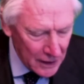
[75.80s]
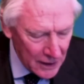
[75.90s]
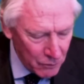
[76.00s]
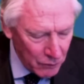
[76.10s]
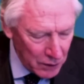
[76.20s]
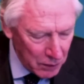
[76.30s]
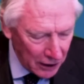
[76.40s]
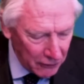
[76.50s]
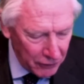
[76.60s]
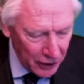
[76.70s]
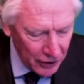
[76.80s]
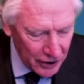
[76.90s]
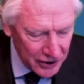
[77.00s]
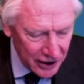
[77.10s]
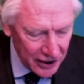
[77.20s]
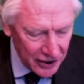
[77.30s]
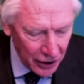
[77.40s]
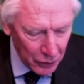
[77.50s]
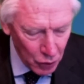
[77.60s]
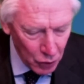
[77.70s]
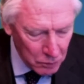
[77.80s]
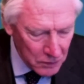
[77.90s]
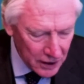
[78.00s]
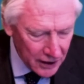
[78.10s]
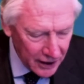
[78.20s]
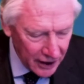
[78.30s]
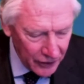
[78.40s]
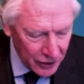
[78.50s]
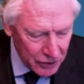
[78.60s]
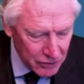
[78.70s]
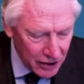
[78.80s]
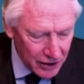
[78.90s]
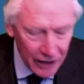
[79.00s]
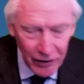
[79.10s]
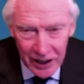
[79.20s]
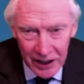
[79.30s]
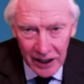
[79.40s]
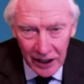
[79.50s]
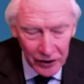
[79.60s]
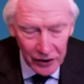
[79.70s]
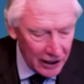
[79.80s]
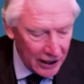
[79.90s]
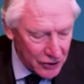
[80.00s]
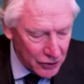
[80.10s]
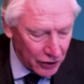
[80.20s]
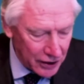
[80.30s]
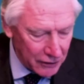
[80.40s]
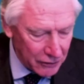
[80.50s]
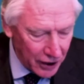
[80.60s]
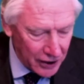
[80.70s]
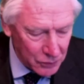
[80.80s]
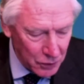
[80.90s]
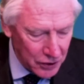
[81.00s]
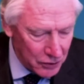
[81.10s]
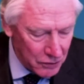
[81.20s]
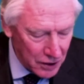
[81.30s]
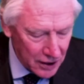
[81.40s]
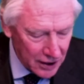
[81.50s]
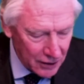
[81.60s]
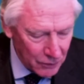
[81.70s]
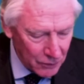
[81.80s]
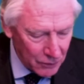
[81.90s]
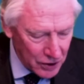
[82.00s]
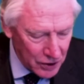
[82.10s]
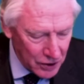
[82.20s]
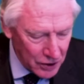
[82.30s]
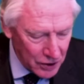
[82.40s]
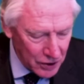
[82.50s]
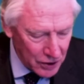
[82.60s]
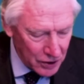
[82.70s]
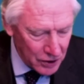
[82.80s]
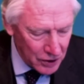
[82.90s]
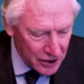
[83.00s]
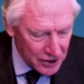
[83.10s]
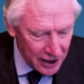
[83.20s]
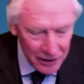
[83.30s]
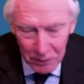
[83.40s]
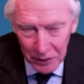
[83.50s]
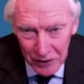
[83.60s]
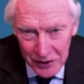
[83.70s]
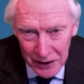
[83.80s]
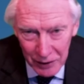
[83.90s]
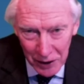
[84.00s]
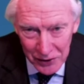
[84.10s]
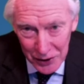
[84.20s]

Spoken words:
mobile phone is in another room and that you don't have any other electronic device with you which is capable of receiving messages?